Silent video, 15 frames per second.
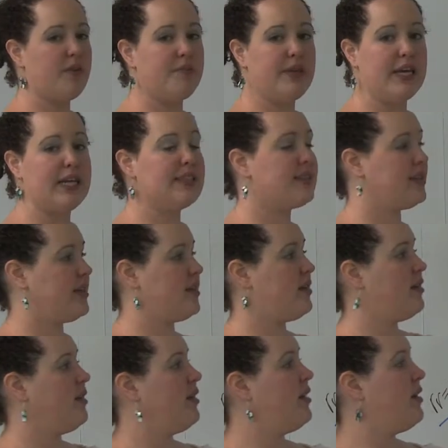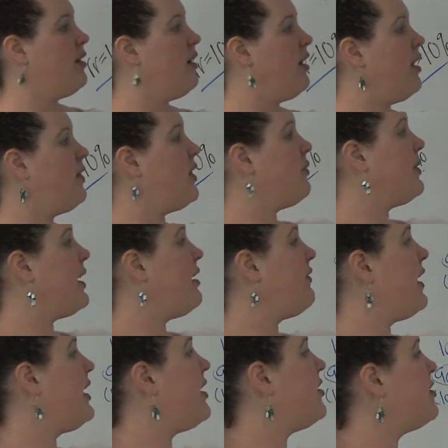from PNC, and then we have
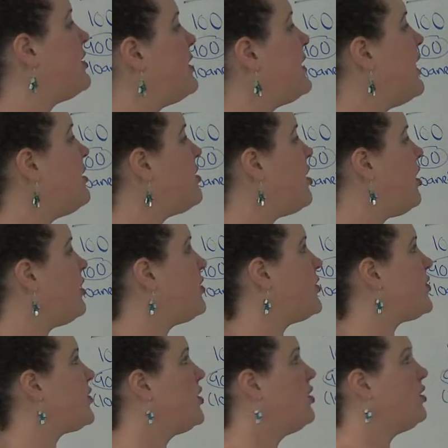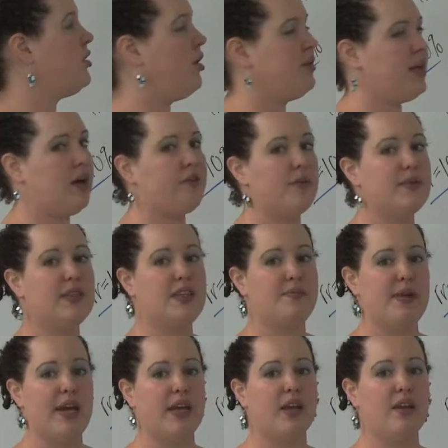$810 loaned out from
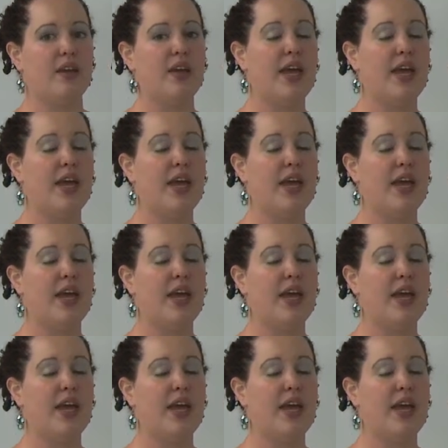Citibank.